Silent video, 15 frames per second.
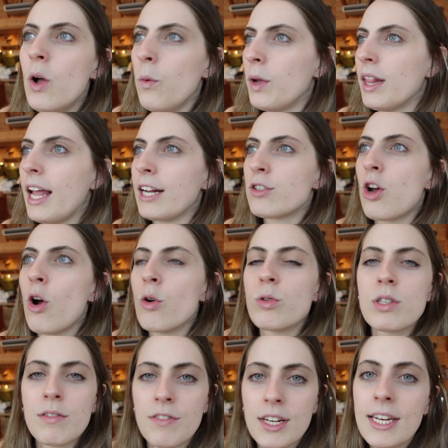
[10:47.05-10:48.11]
with like tones
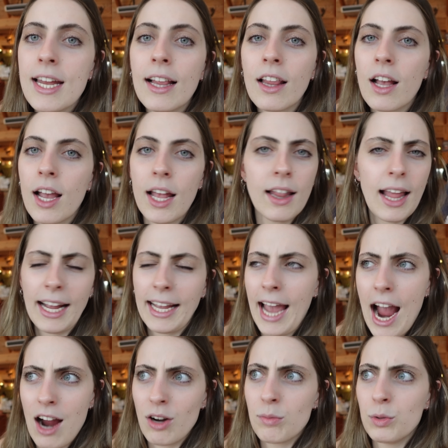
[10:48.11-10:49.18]
of vanilla and like
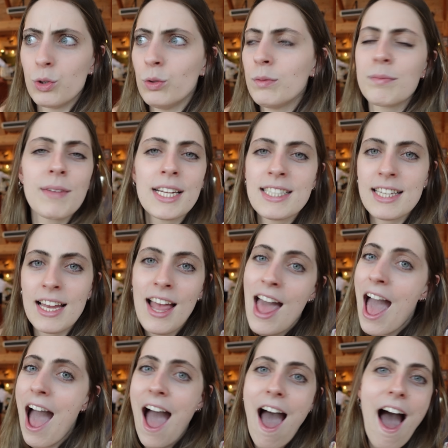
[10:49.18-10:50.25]
caramel. It's
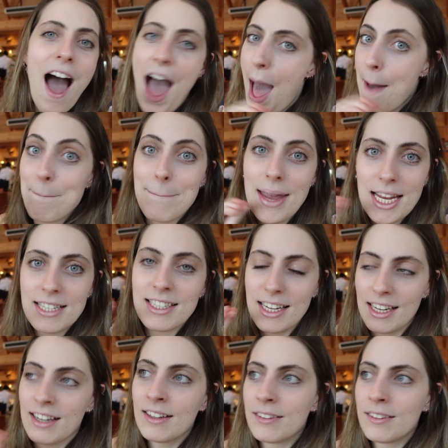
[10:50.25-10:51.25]
amazing.